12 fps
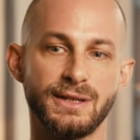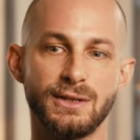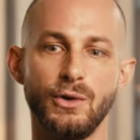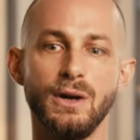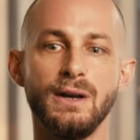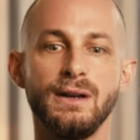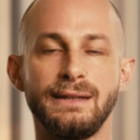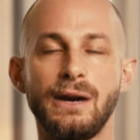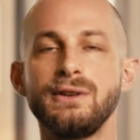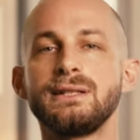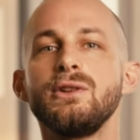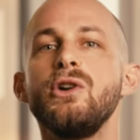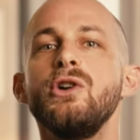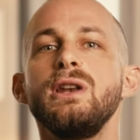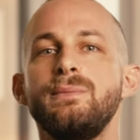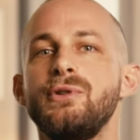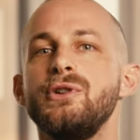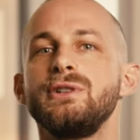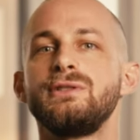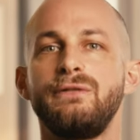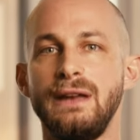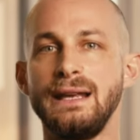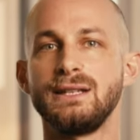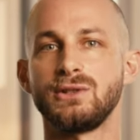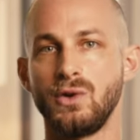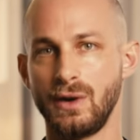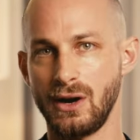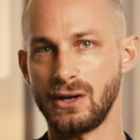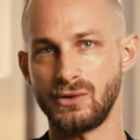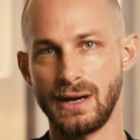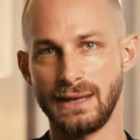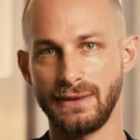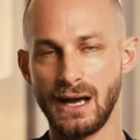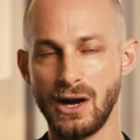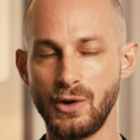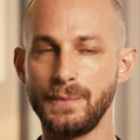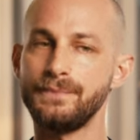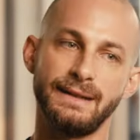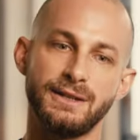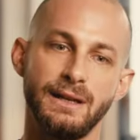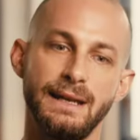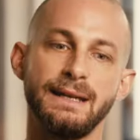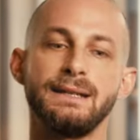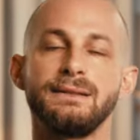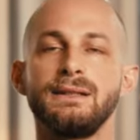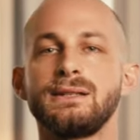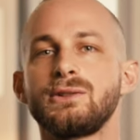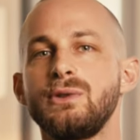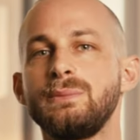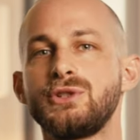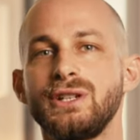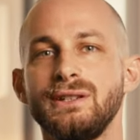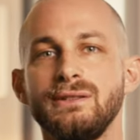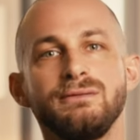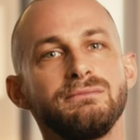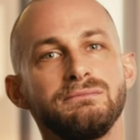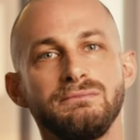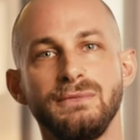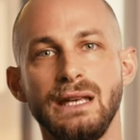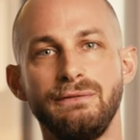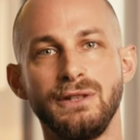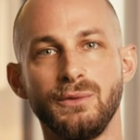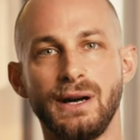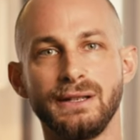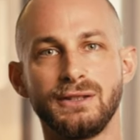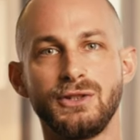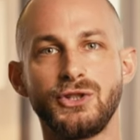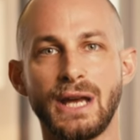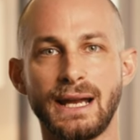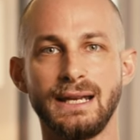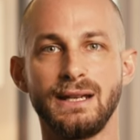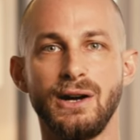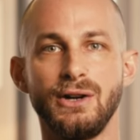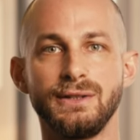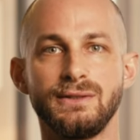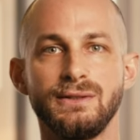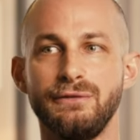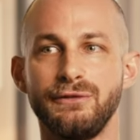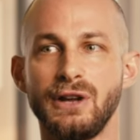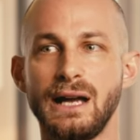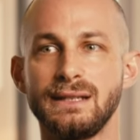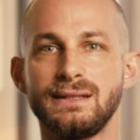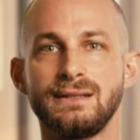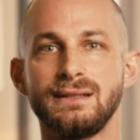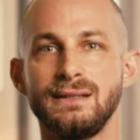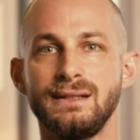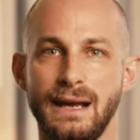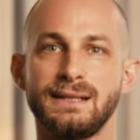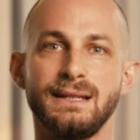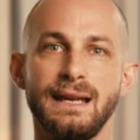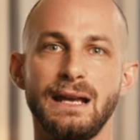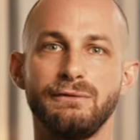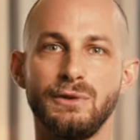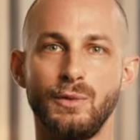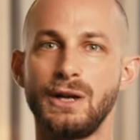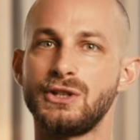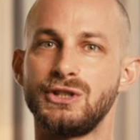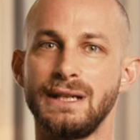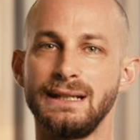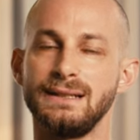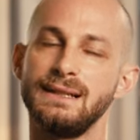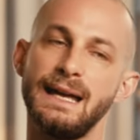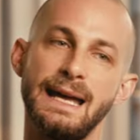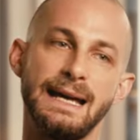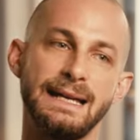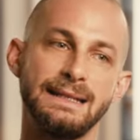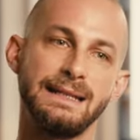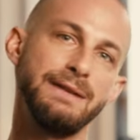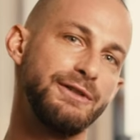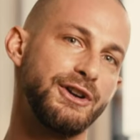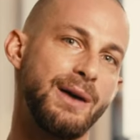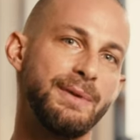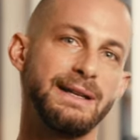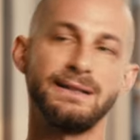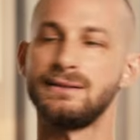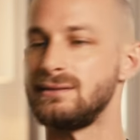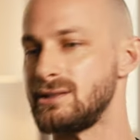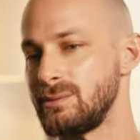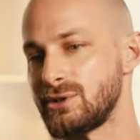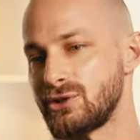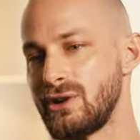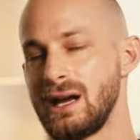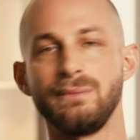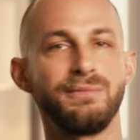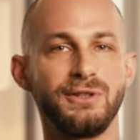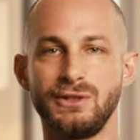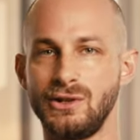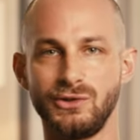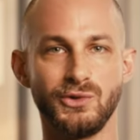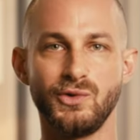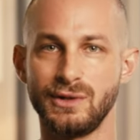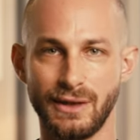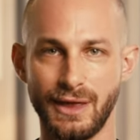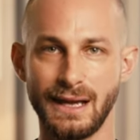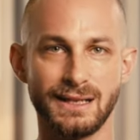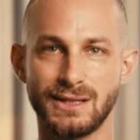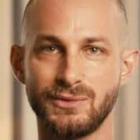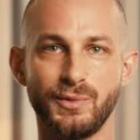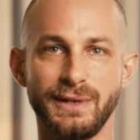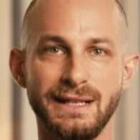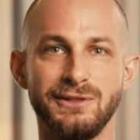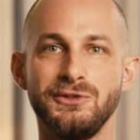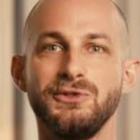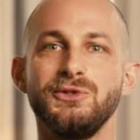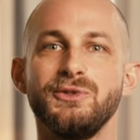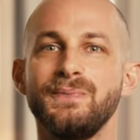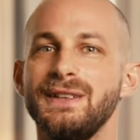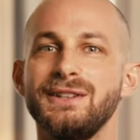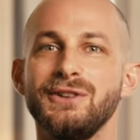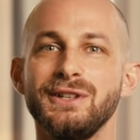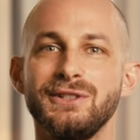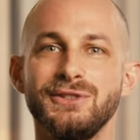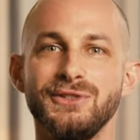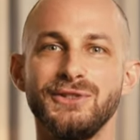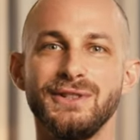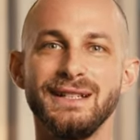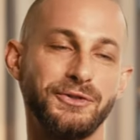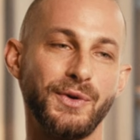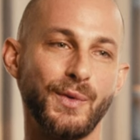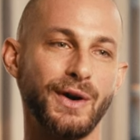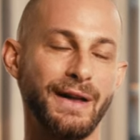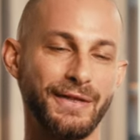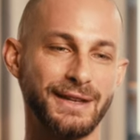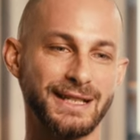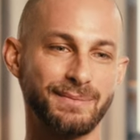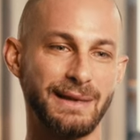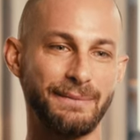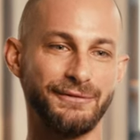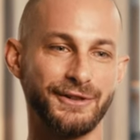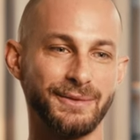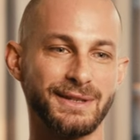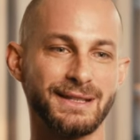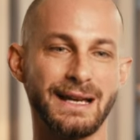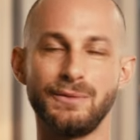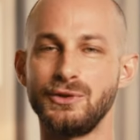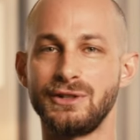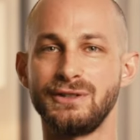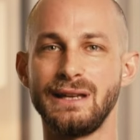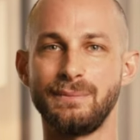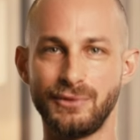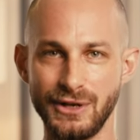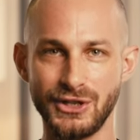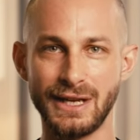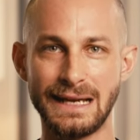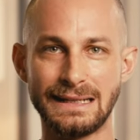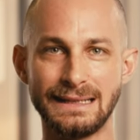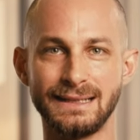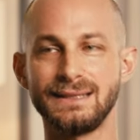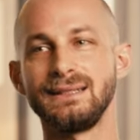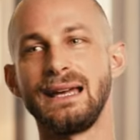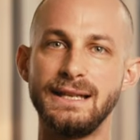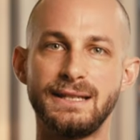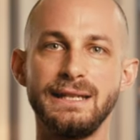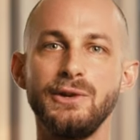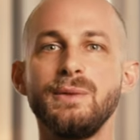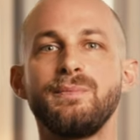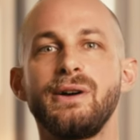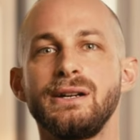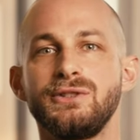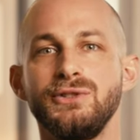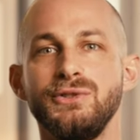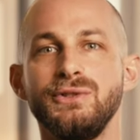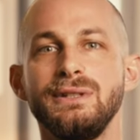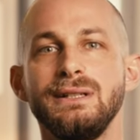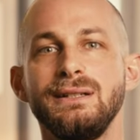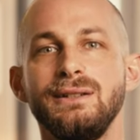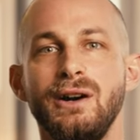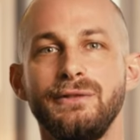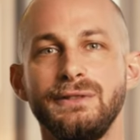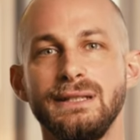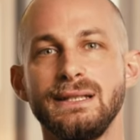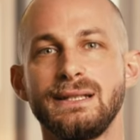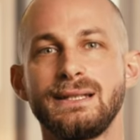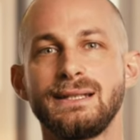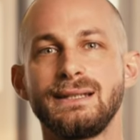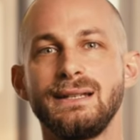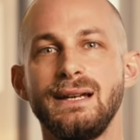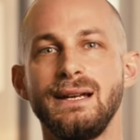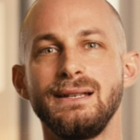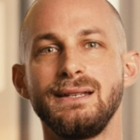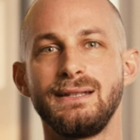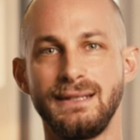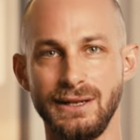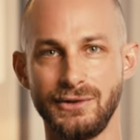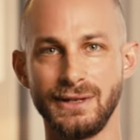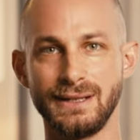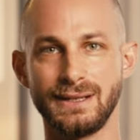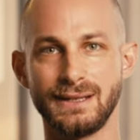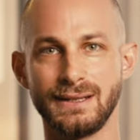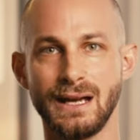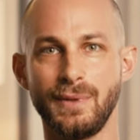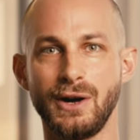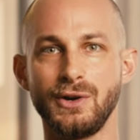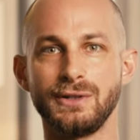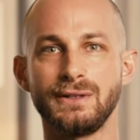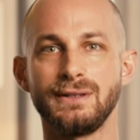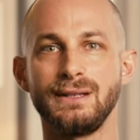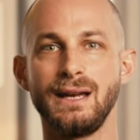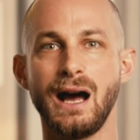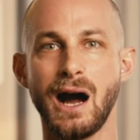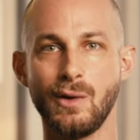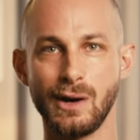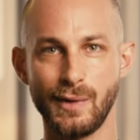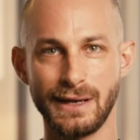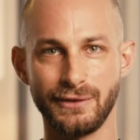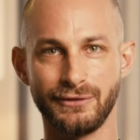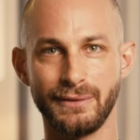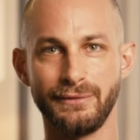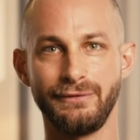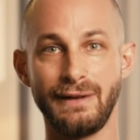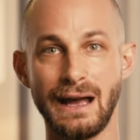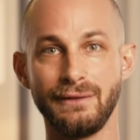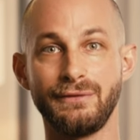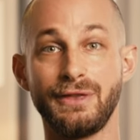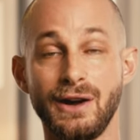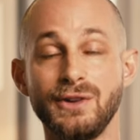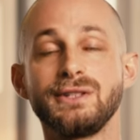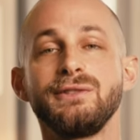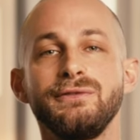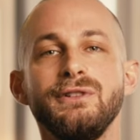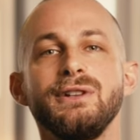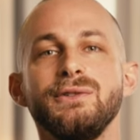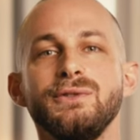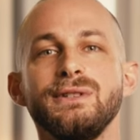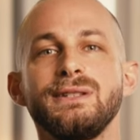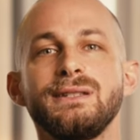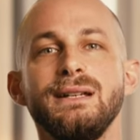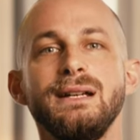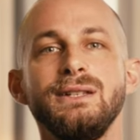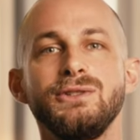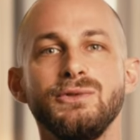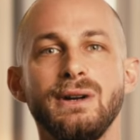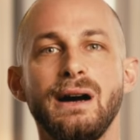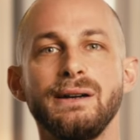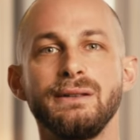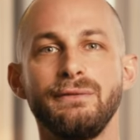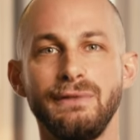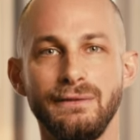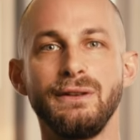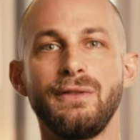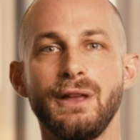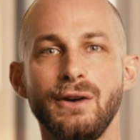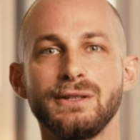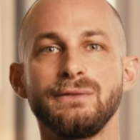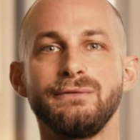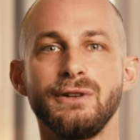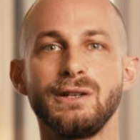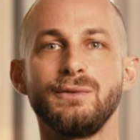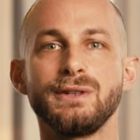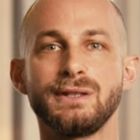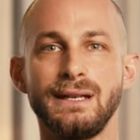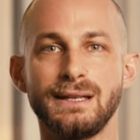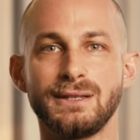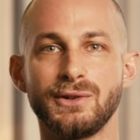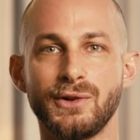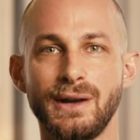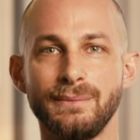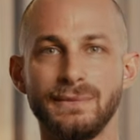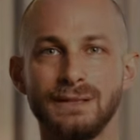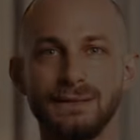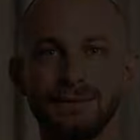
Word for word: So there is an early bird phase going on right now. There's a link in the description. If you want, check it out. If not, thanks again for watching, and leave a comment, subscribe, you know, do all the things we need to do in order to grow on these platforms. I would appreciate it, and see you in part 2 of this series about how I went from 5,000 followers to 150,000 followers on Instagram.